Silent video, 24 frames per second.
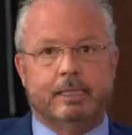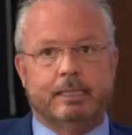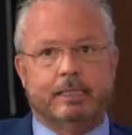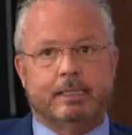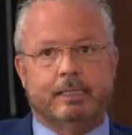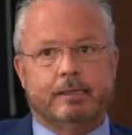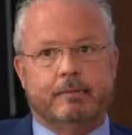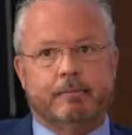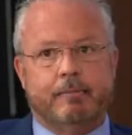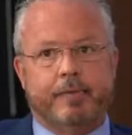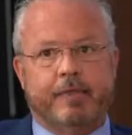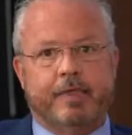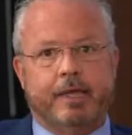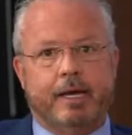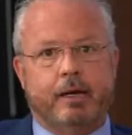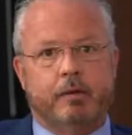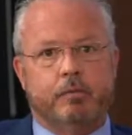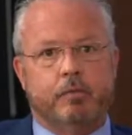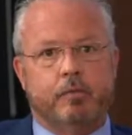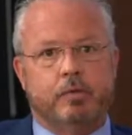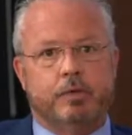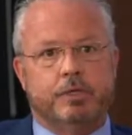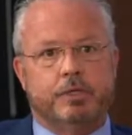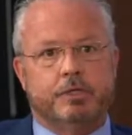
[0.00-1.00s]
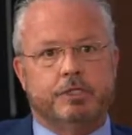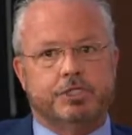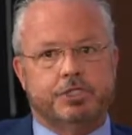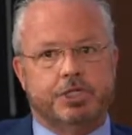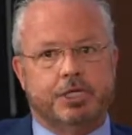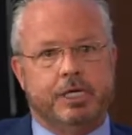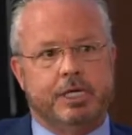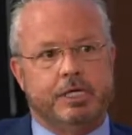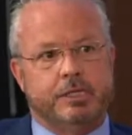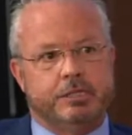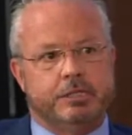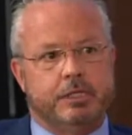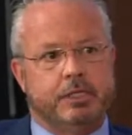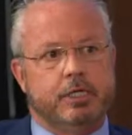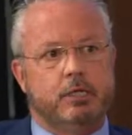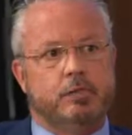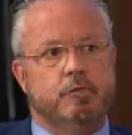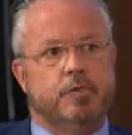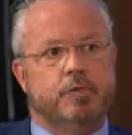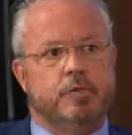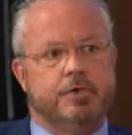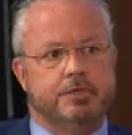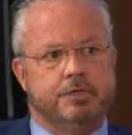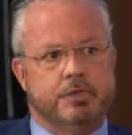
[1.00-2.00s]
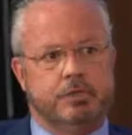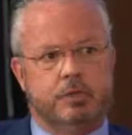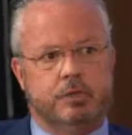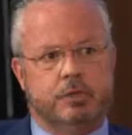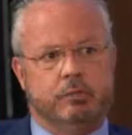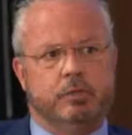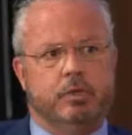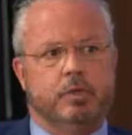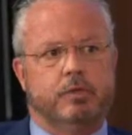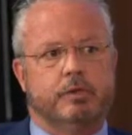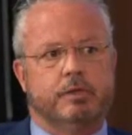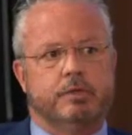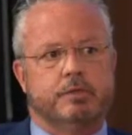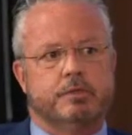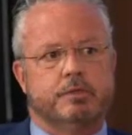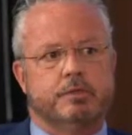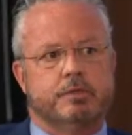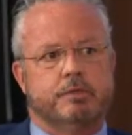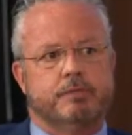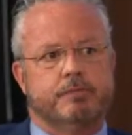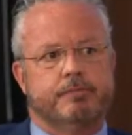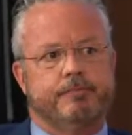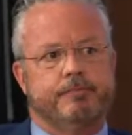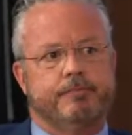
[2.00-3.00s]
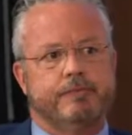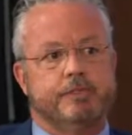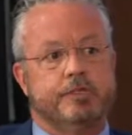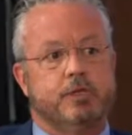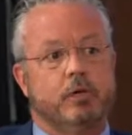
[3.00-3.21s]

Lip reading: That would change the in-person components.